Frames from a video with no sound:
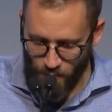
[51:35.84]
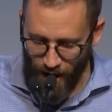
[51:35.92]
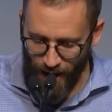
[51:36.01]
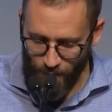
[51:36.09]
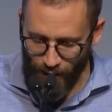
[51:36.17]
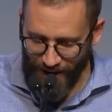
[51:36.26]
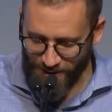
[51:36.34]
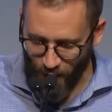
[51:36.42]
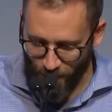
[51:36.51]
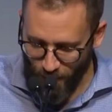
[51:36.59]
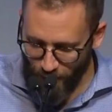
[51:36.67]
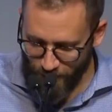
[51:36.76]
Um, okay, so
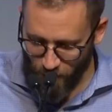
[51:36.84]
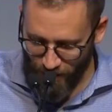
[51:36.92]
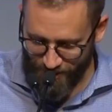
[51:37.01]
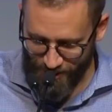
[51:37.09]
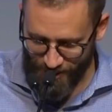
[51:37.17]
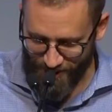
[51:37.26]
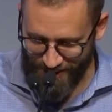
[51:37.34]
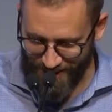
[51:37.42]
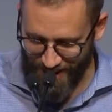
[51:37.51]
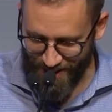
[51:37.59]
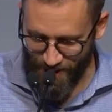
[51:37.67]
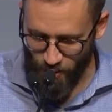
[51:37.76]
first question,
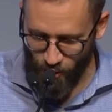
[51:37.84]
starting